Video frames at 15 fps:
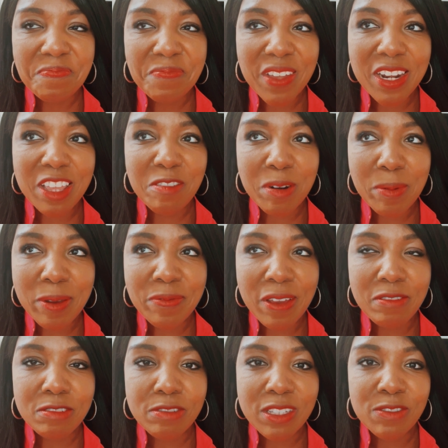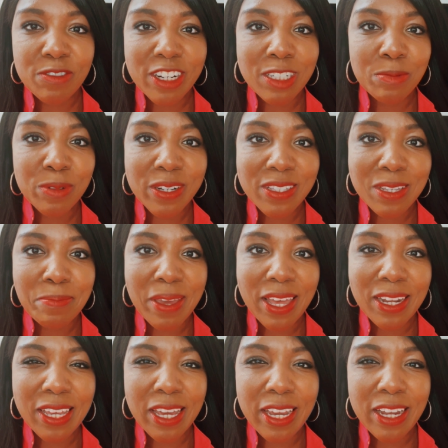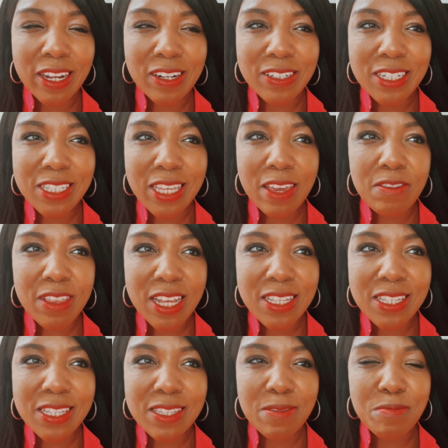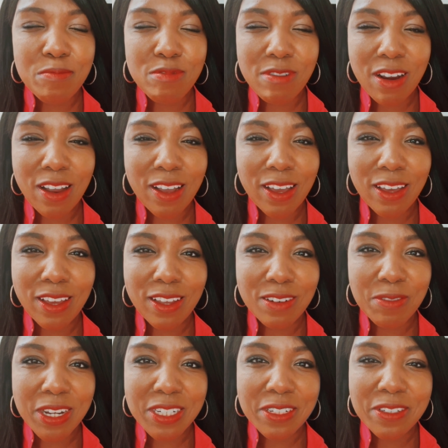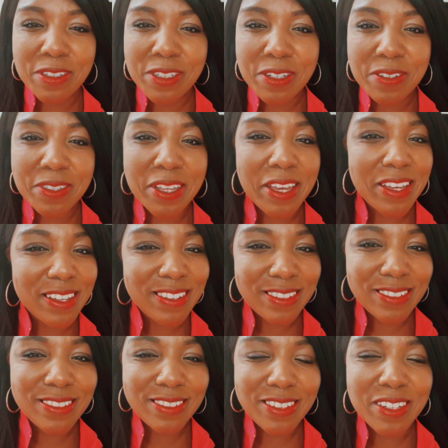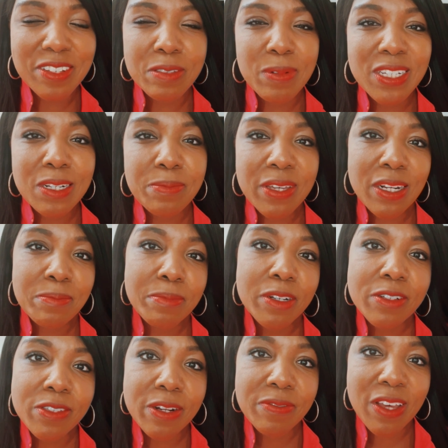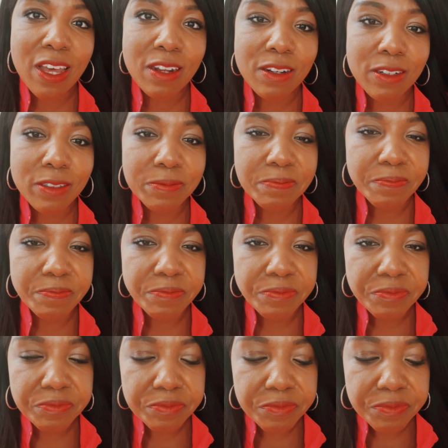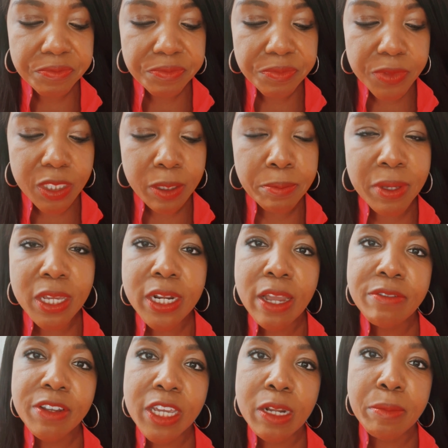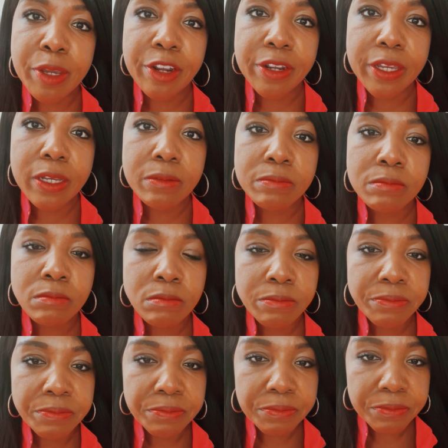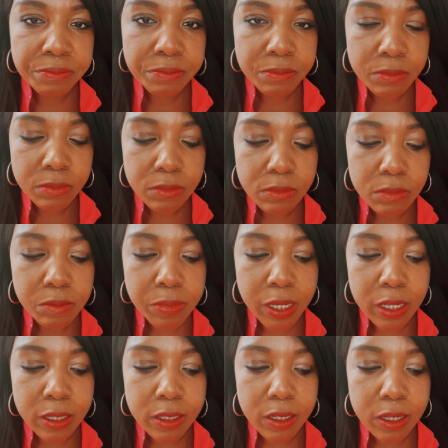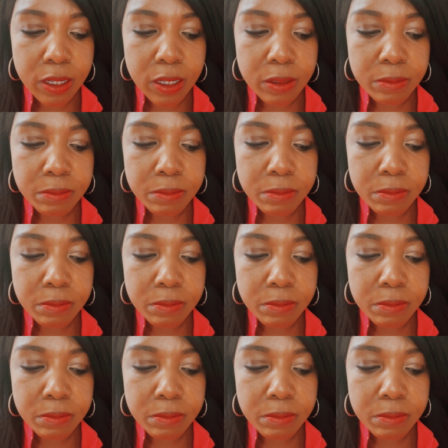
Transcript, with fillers: another one of my favorites was Fresh Prince of Bel Air. Just gave you that sense of pride watching those shows, like, you know, especially being a person of color, being African American. But um,